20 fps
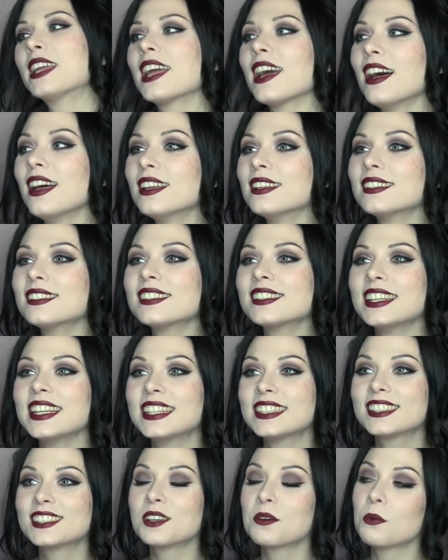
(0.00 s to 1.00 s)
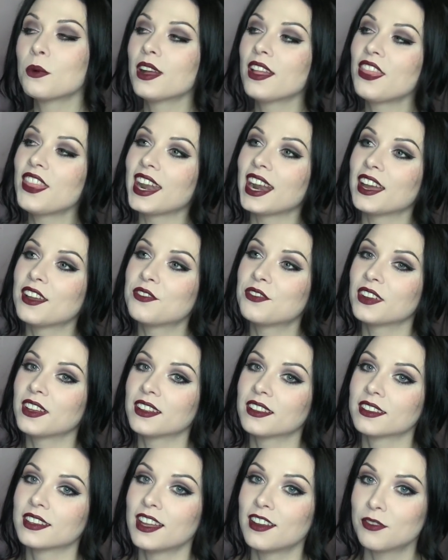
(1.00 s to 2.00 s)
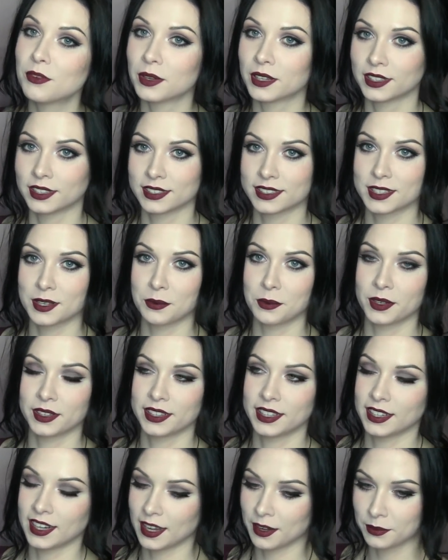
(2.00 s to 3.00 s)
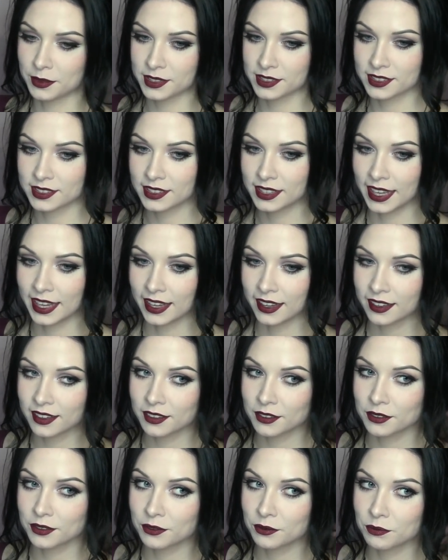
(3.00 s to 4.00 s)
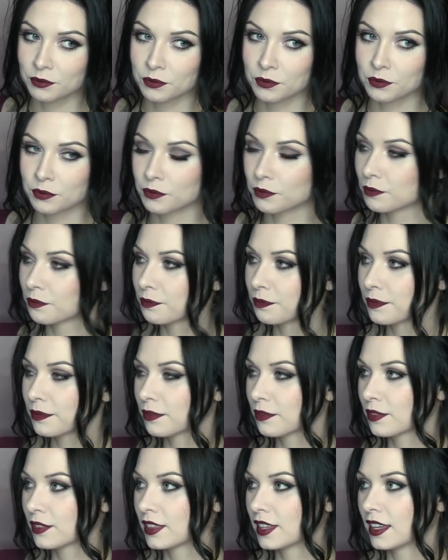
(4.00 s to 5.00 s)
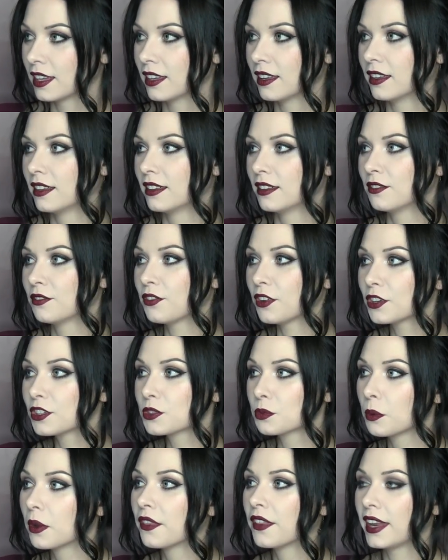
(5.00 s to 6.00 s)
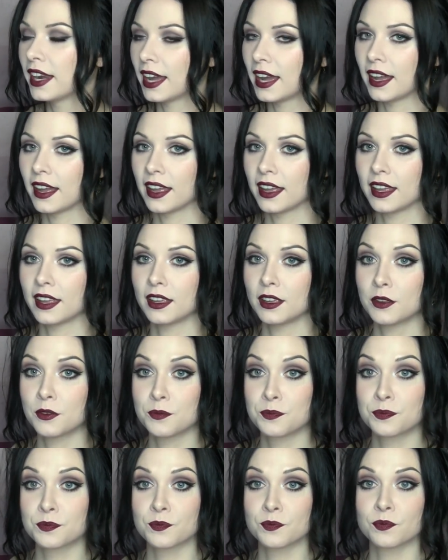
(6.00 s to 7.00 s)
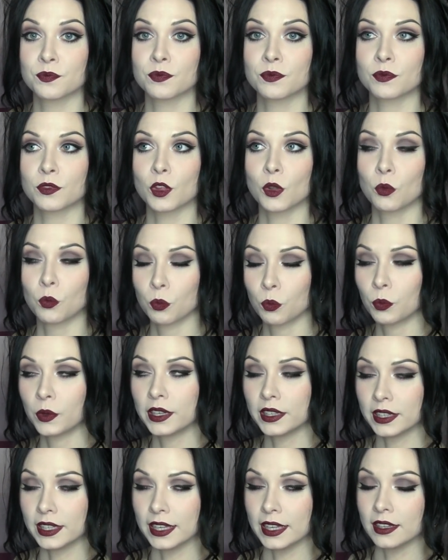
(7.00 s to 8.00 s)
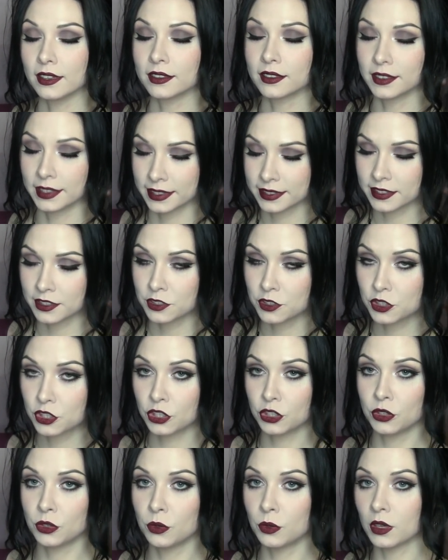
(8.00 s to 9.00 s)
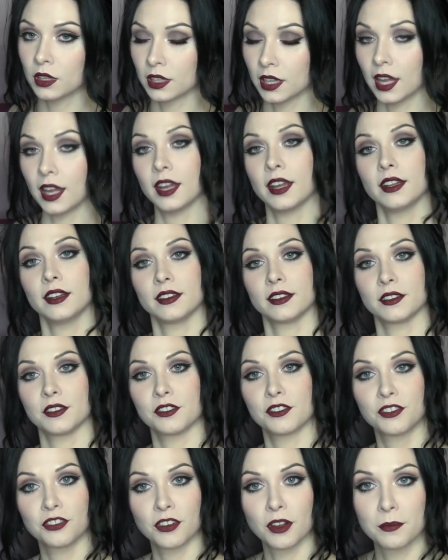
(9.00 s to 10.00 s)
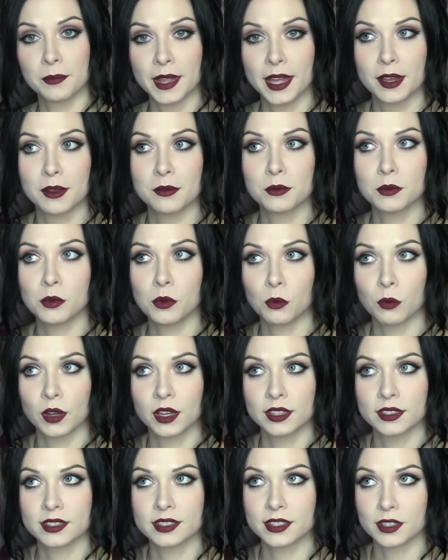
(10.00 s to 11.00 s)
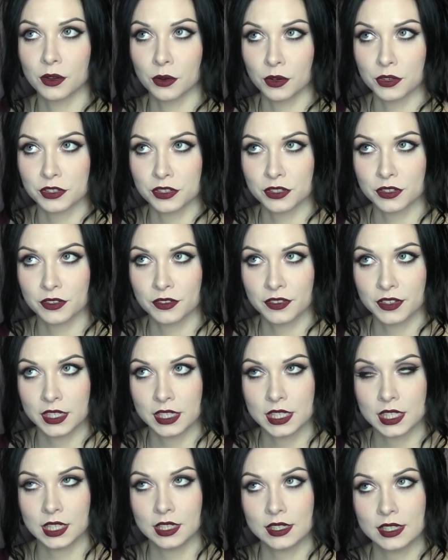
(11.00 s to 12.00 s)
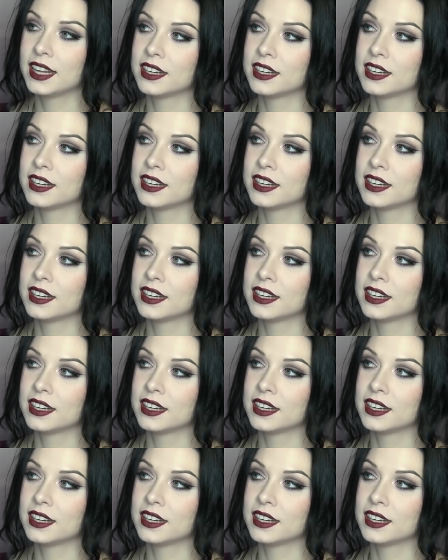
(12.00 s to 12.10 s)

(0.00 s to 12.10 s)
Because it's the one that I fell in love with. It's the one that I was like, the first one that I really listened to a lot from them was The Origin of the Feces.